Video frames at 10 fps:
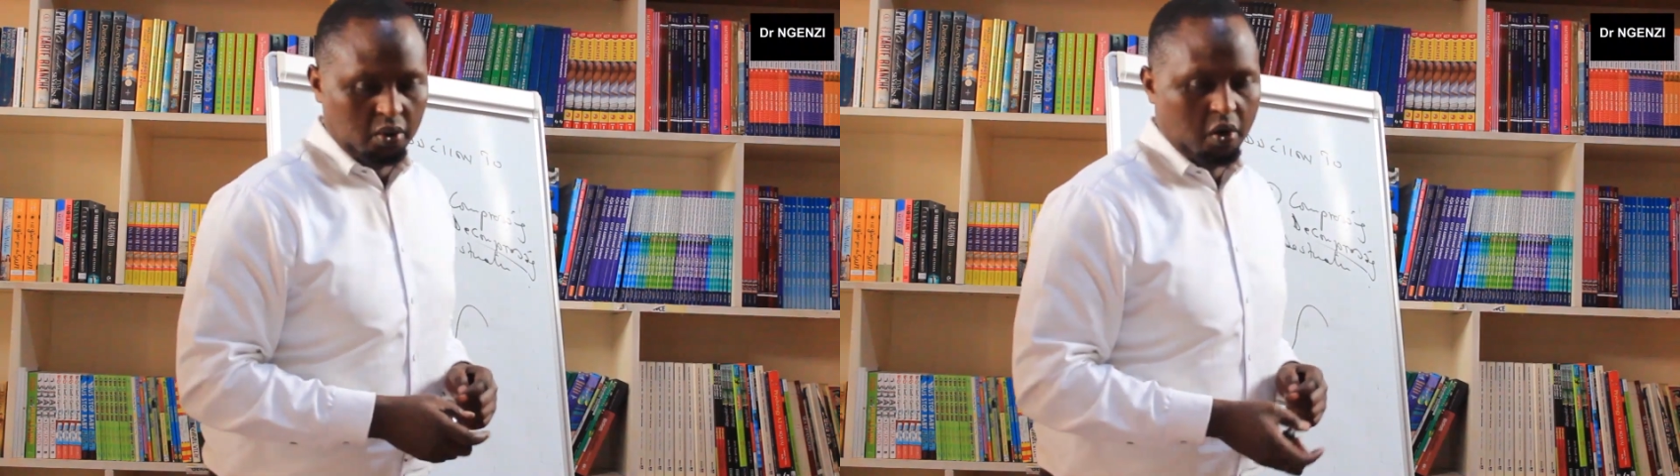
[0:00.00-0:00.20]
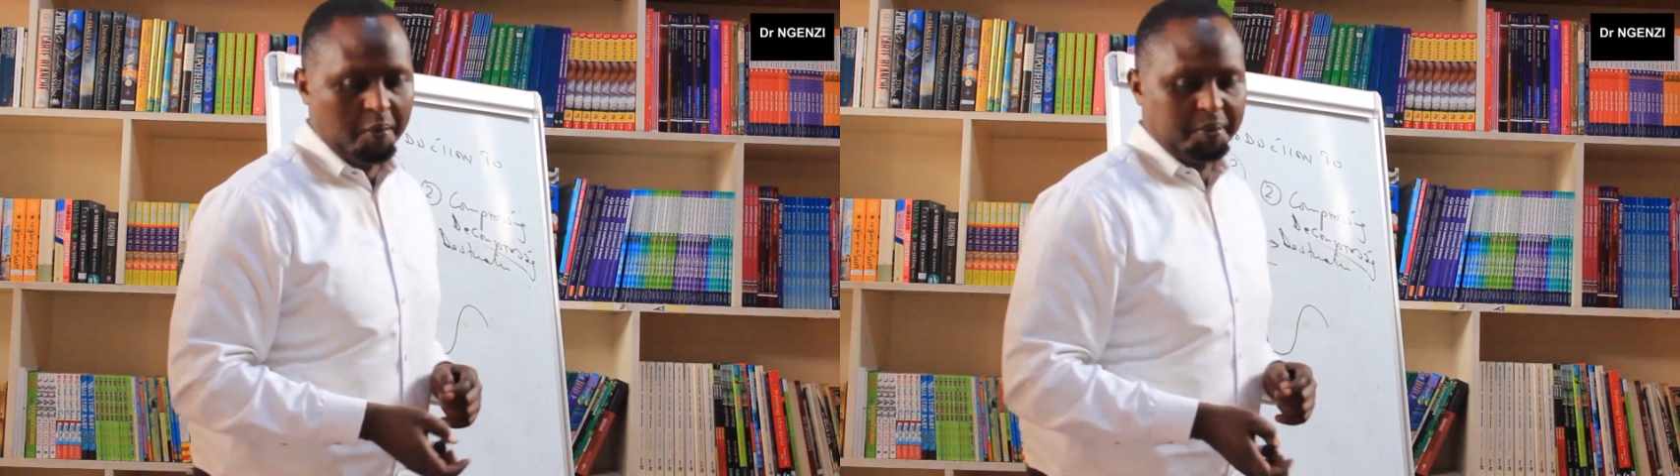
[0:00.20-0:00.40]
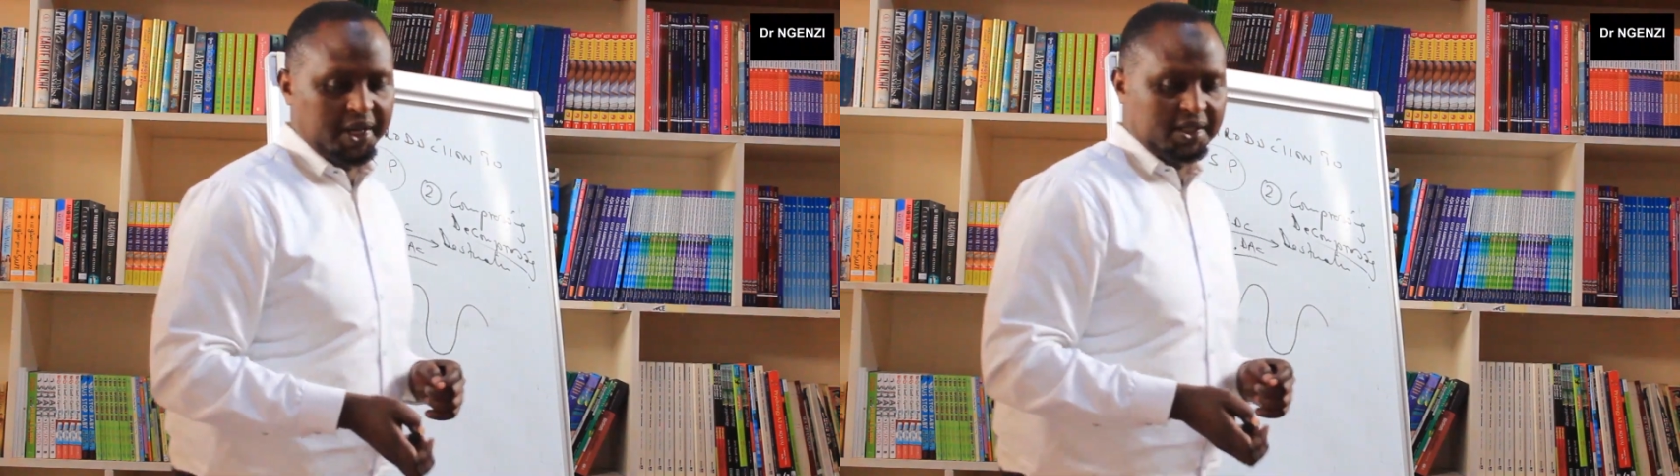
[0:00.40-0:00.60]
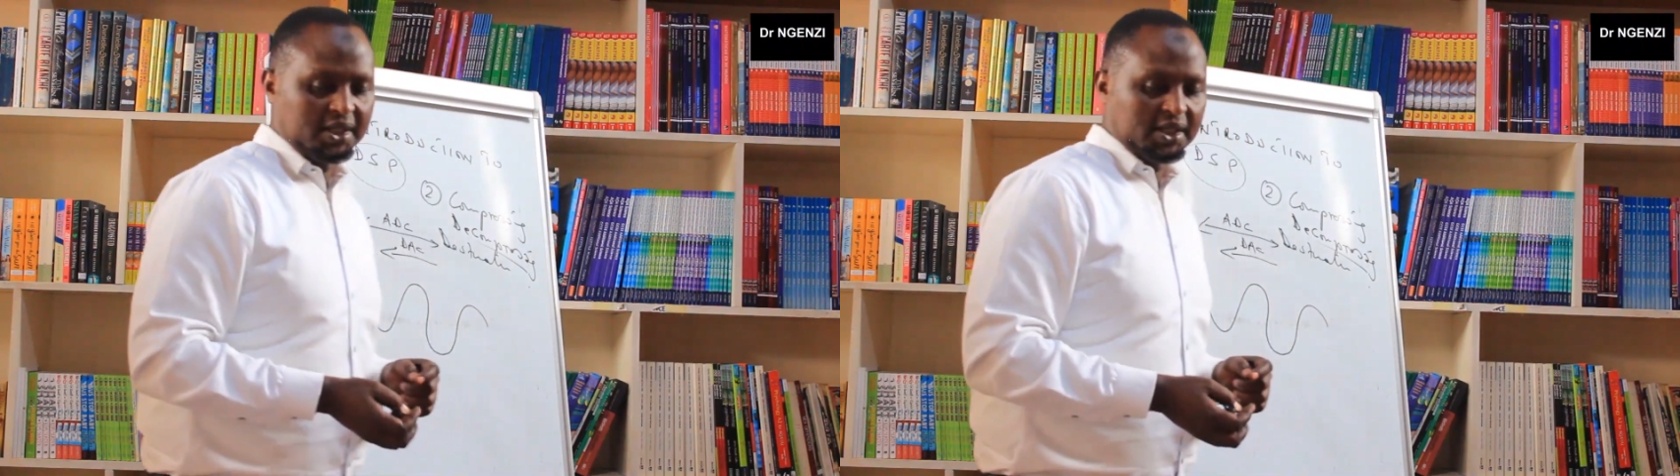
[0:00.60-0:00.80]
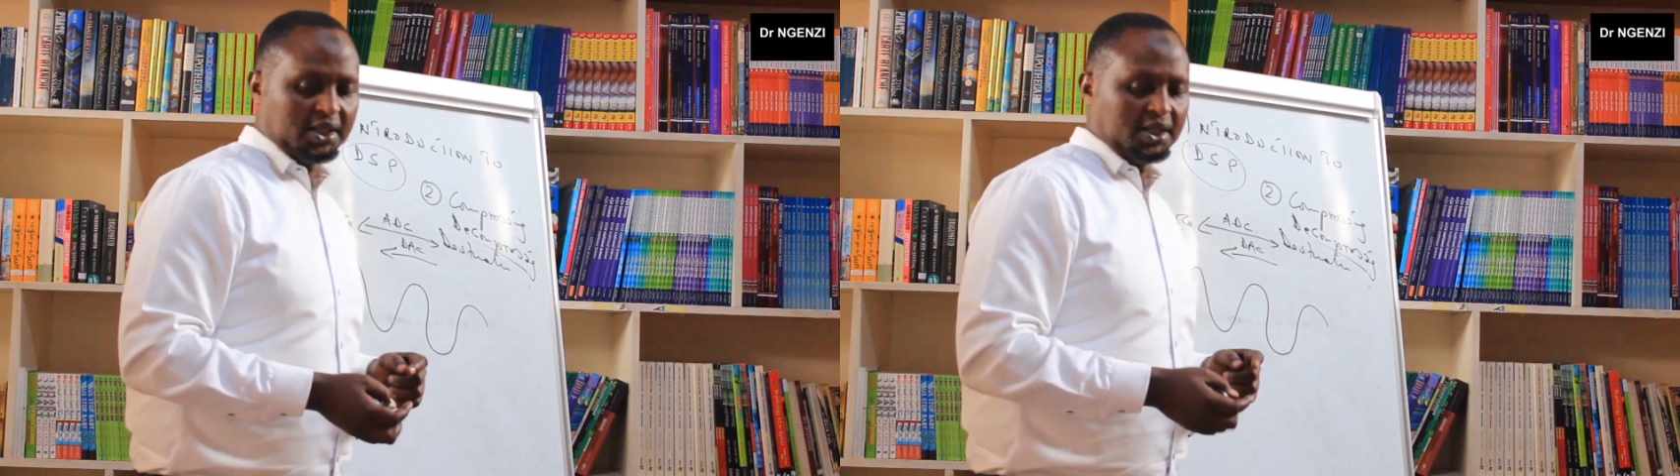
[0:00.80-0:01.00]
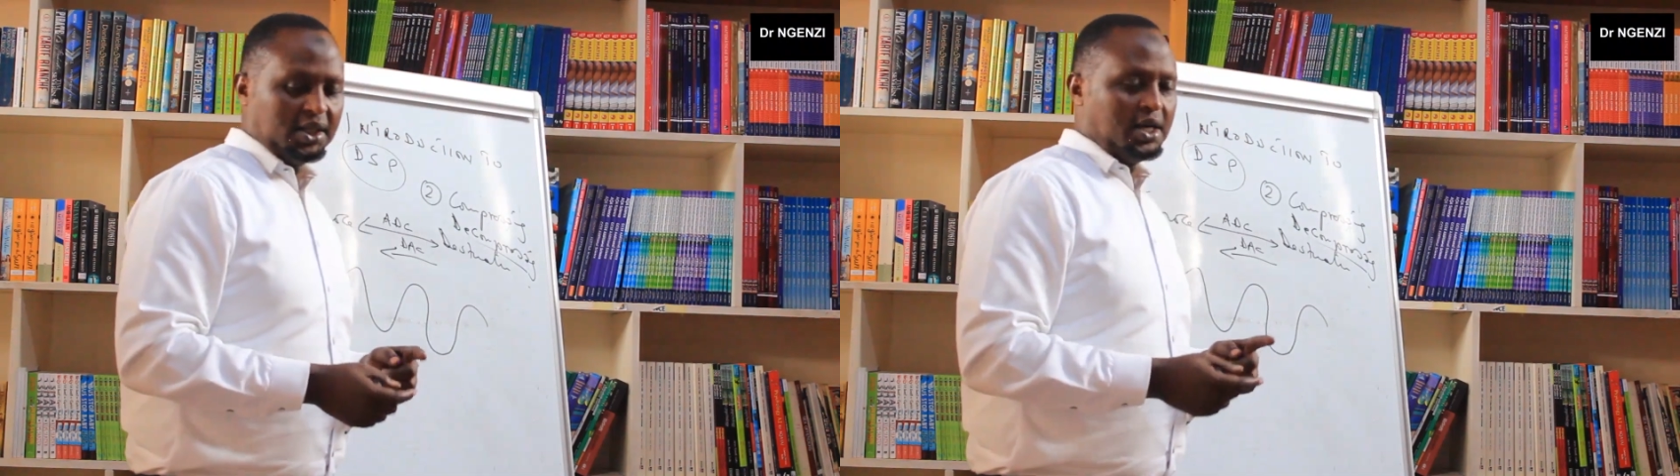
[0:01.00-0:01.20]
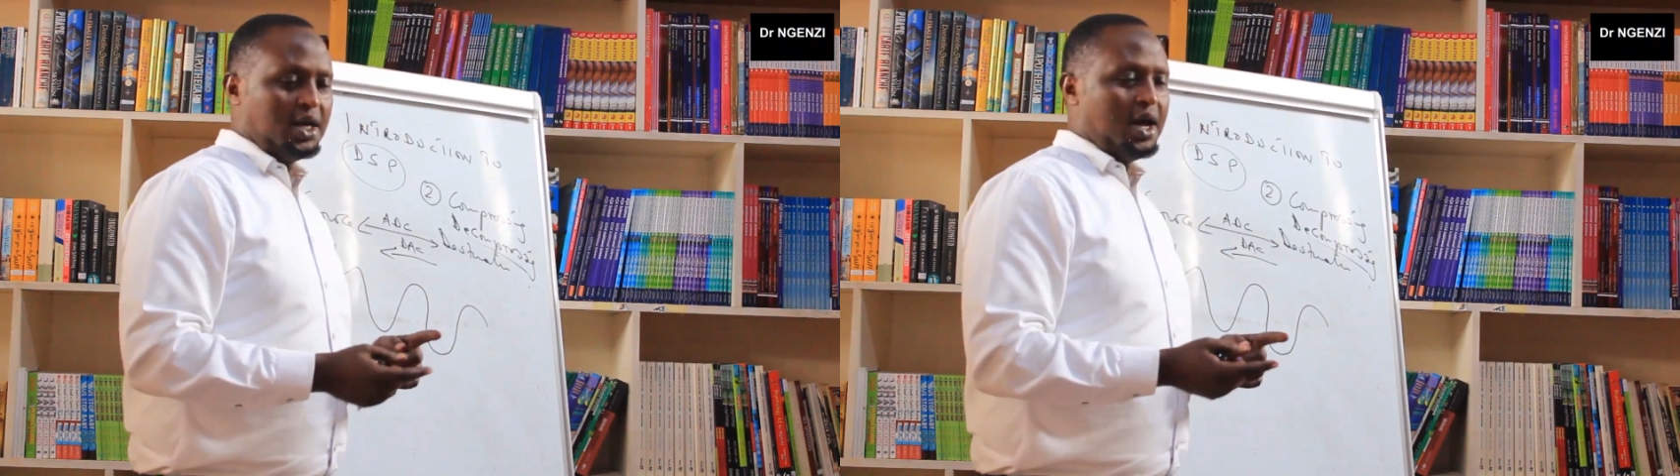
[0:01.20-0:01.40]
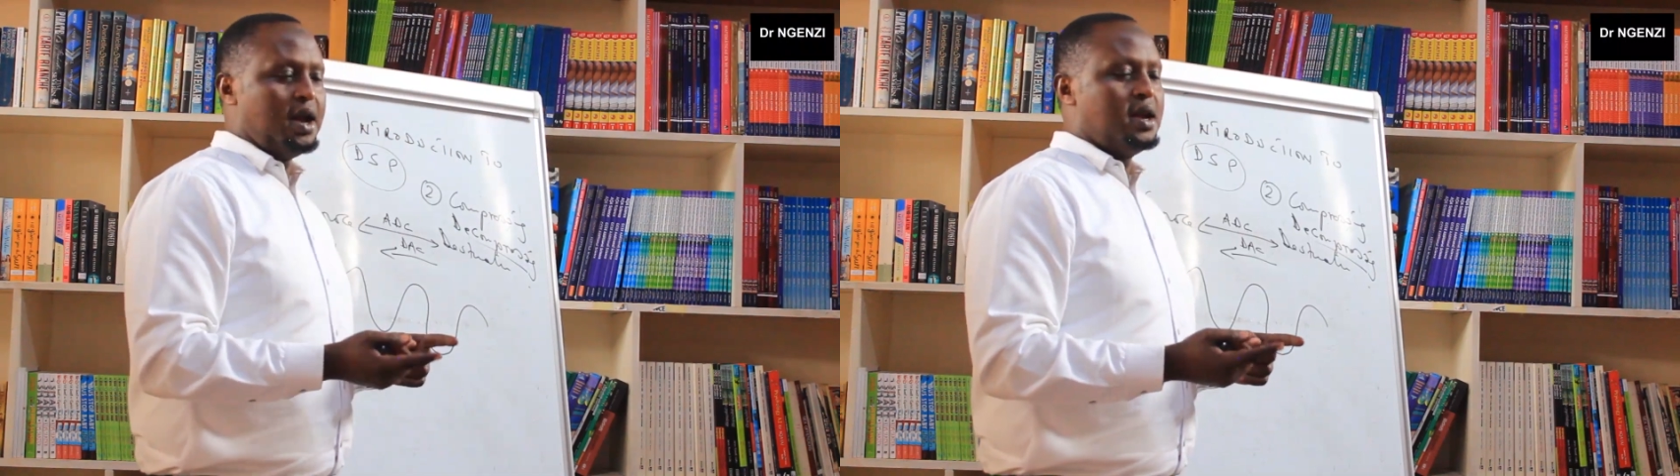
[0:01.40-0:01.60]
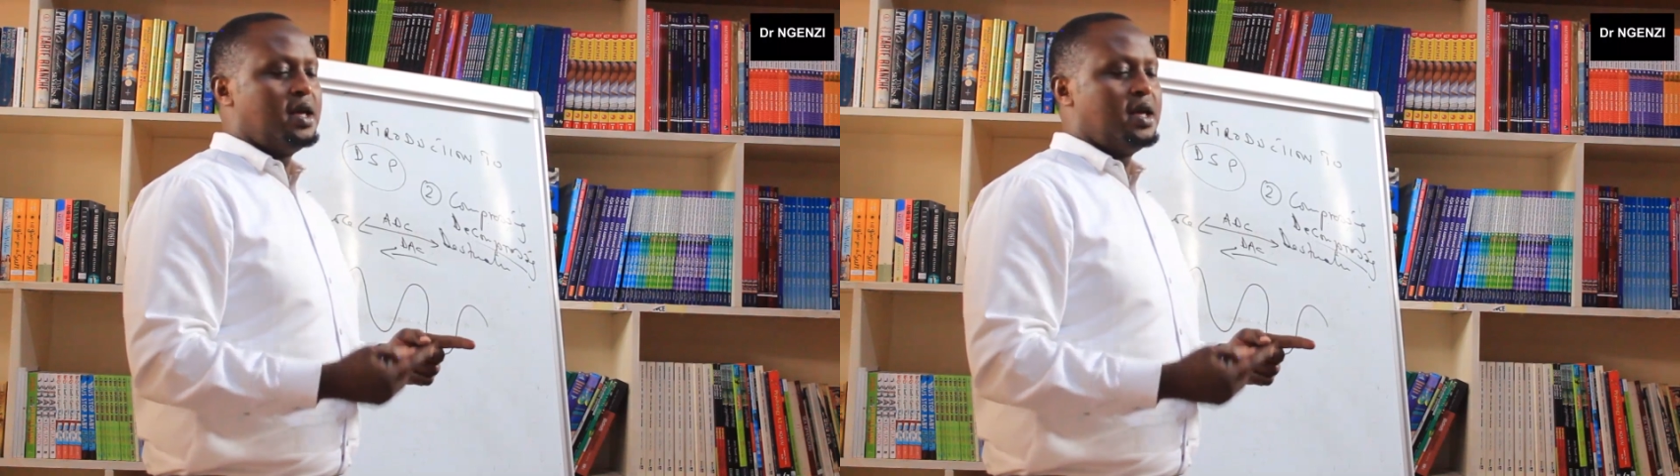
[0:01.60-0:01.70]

compress it. And